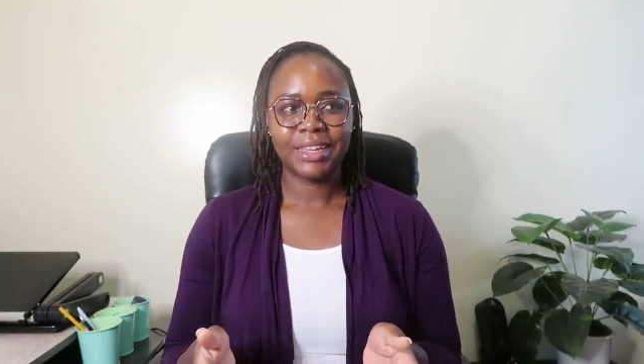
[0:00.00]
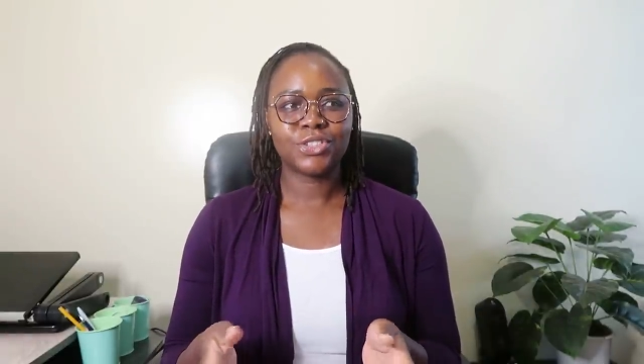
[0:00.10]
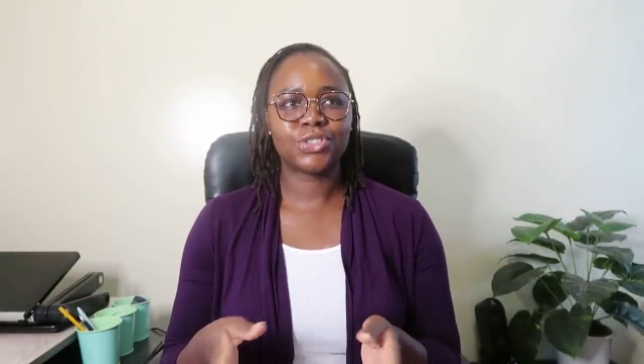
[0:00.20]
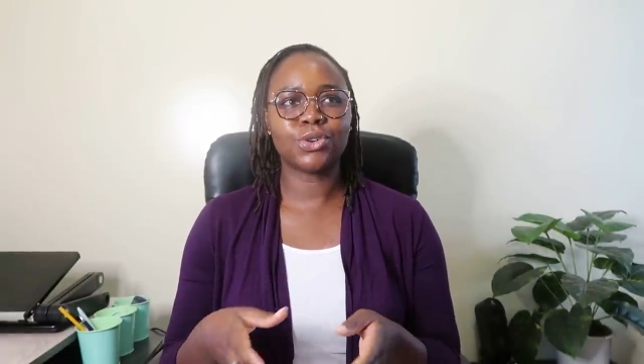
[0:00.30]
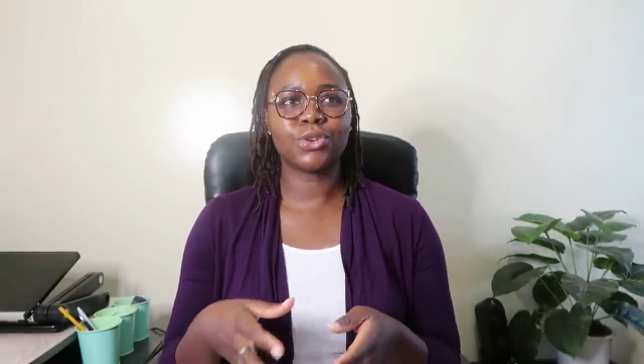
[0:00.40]

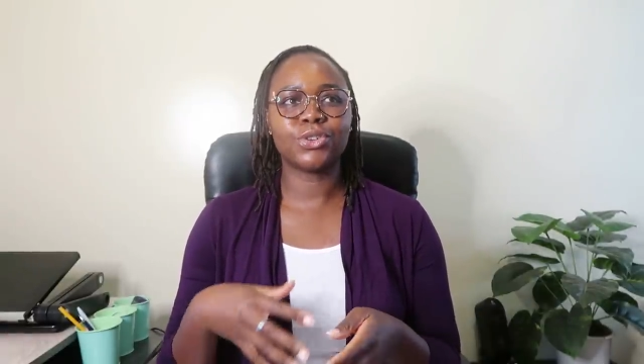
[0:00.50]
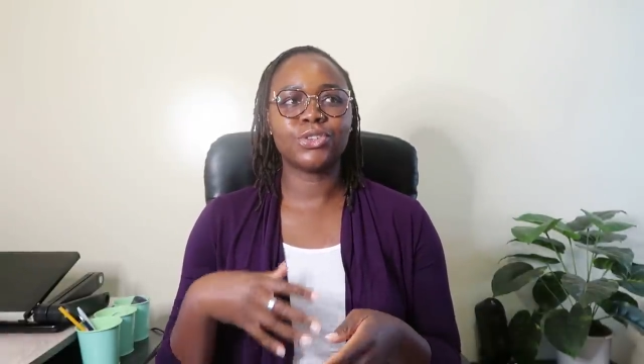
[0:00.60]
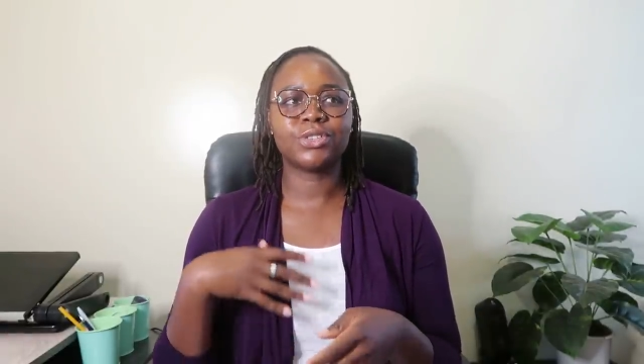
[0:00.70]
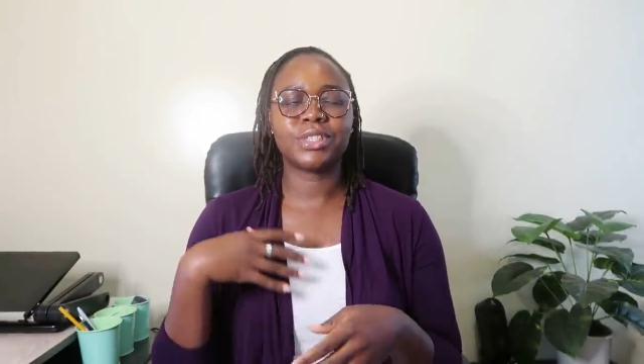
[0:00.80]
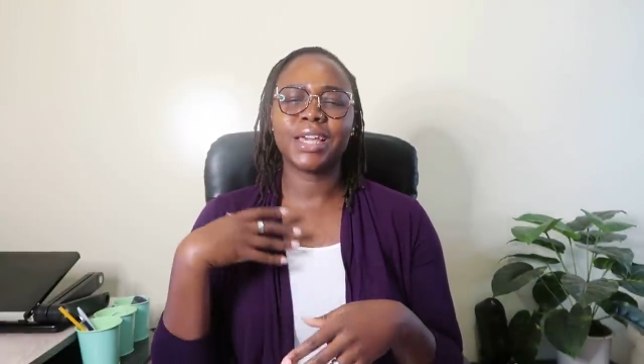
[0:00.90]
So
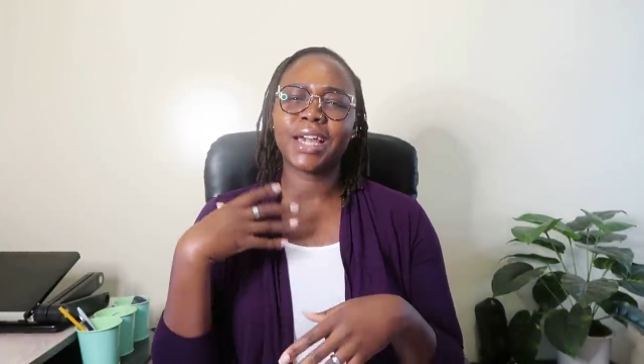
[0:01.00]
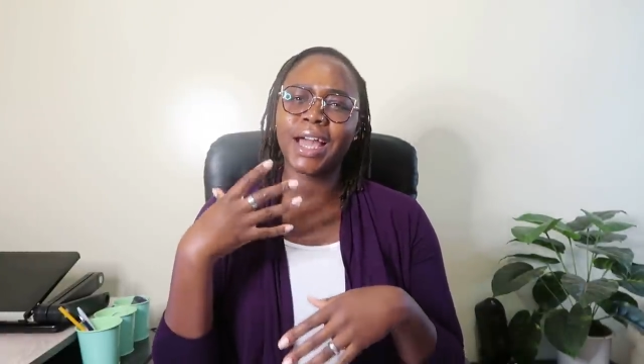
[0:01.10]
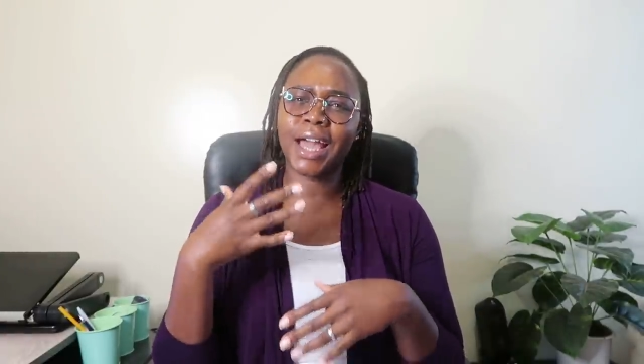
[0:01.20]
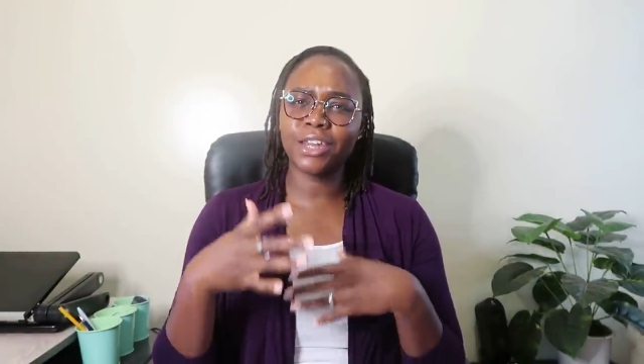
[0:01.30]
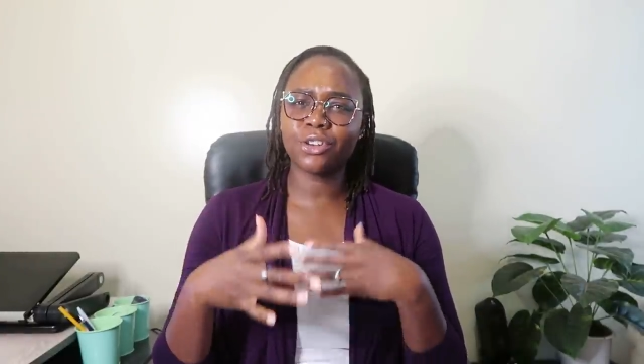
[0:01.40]
you see,
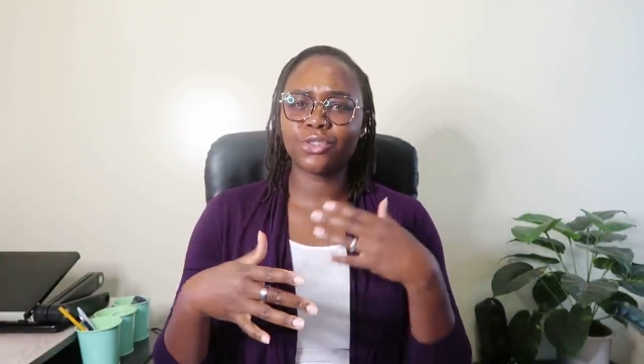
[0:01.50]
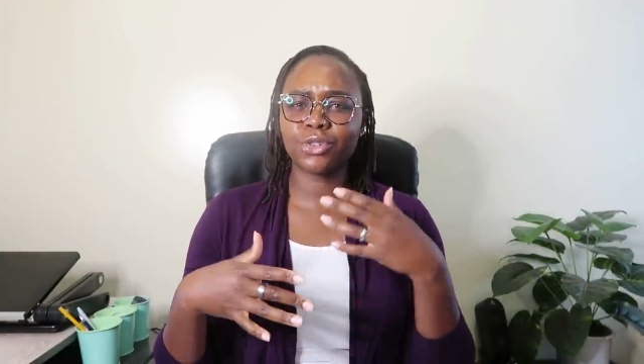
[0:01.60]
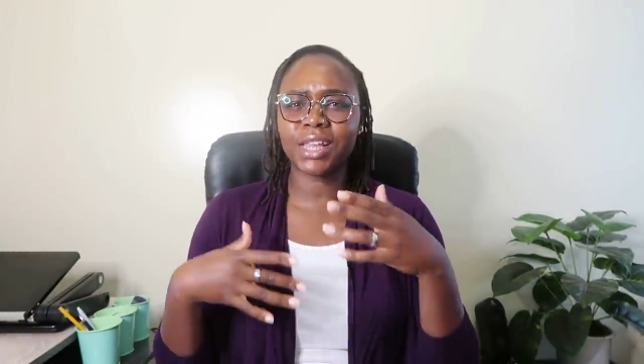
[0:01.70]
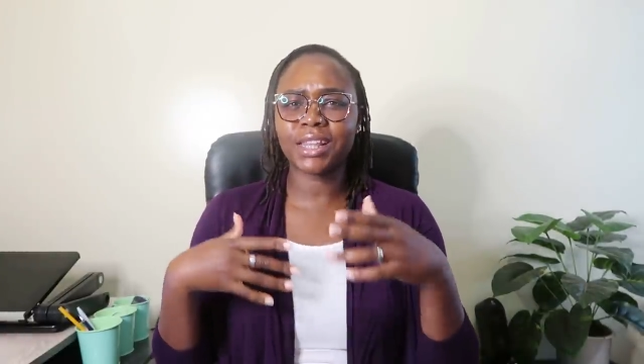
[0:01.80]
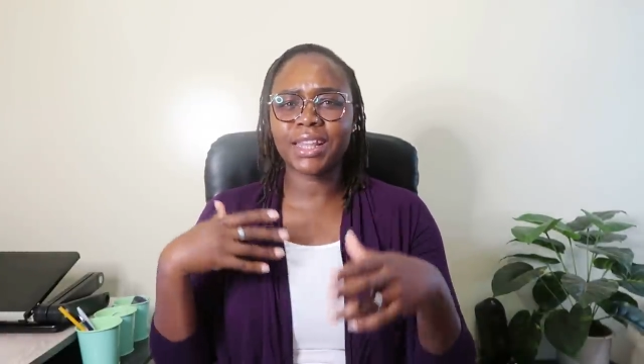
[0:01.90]
kind
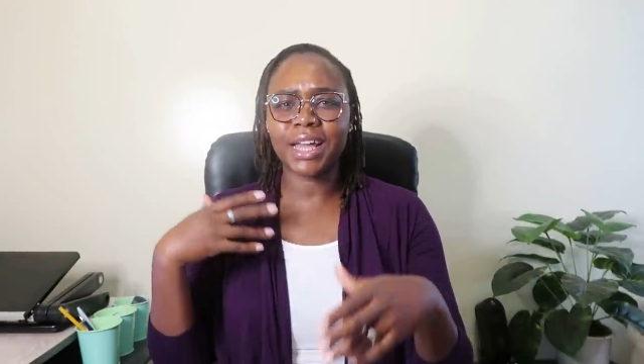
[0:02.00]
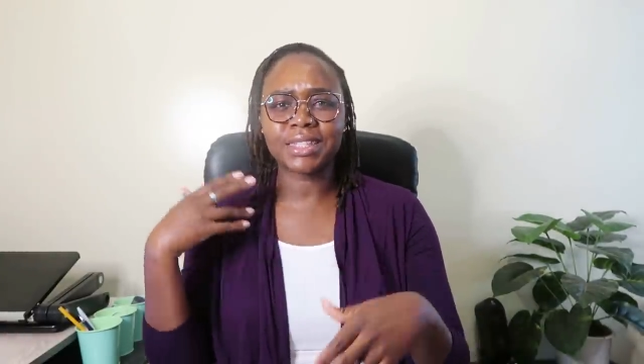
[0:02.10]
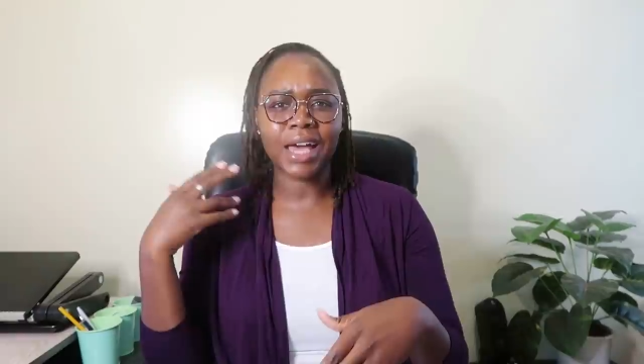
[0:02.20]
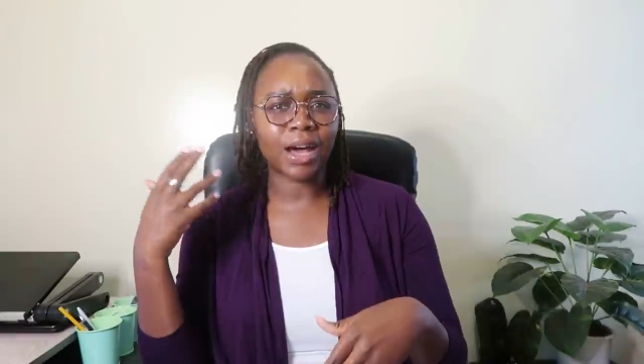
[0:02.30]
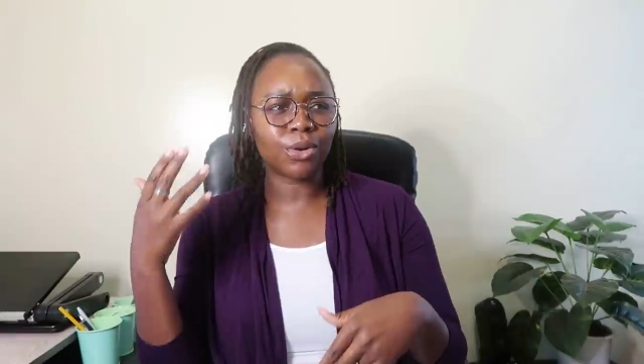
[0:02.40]
those are
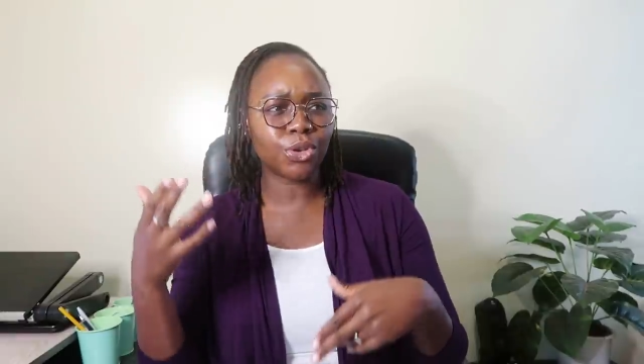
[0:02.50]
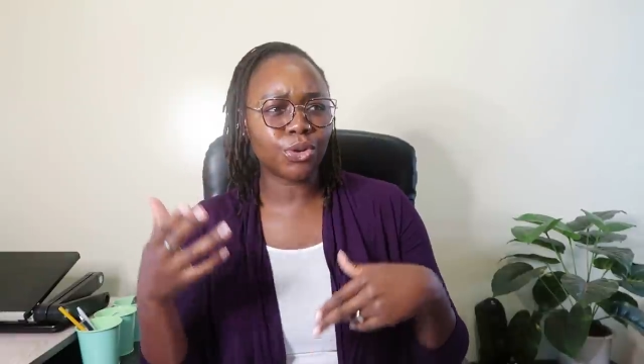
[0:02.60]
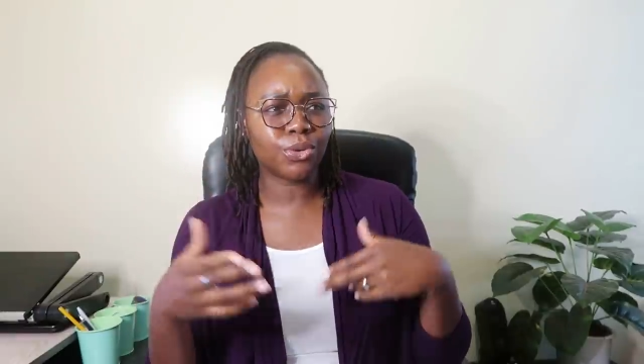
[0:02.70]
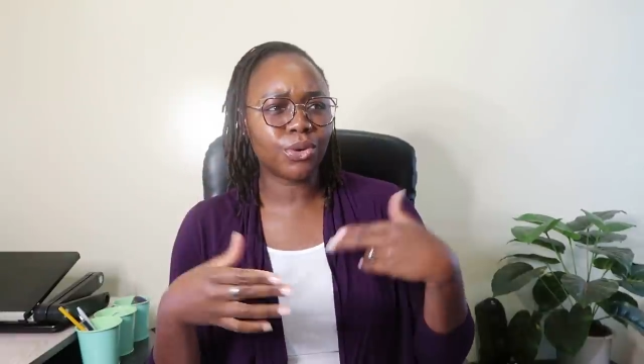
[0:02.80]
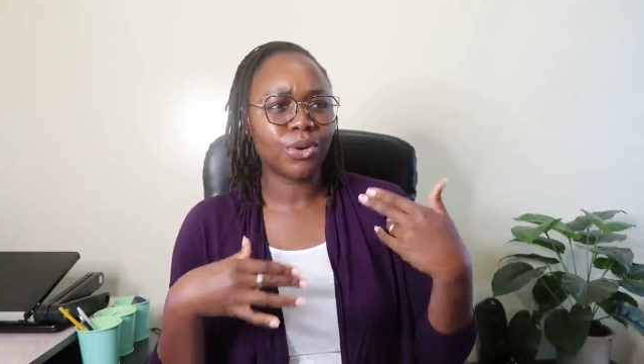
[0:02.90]
that's how
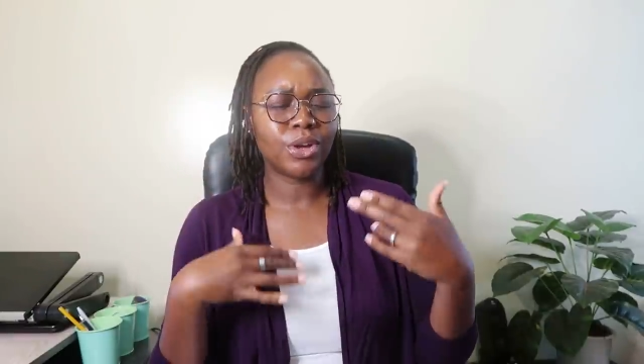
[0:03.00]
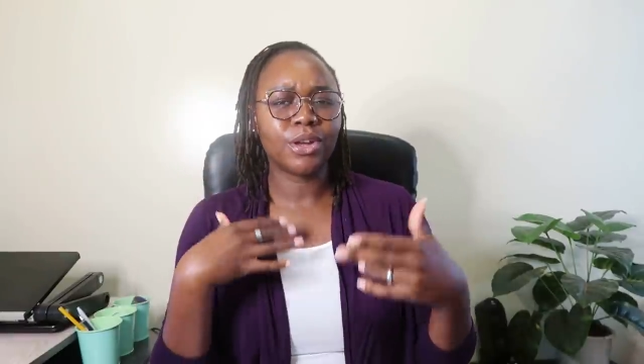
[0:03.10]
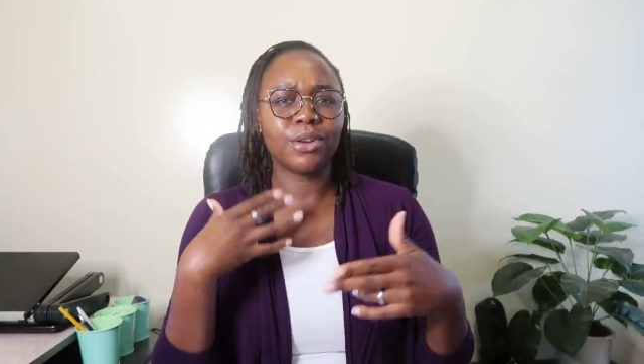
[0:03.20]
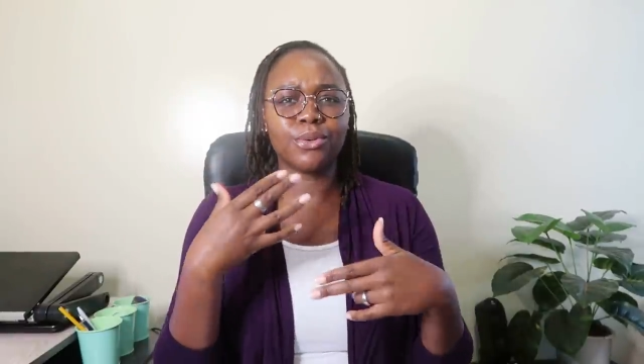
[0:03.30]
you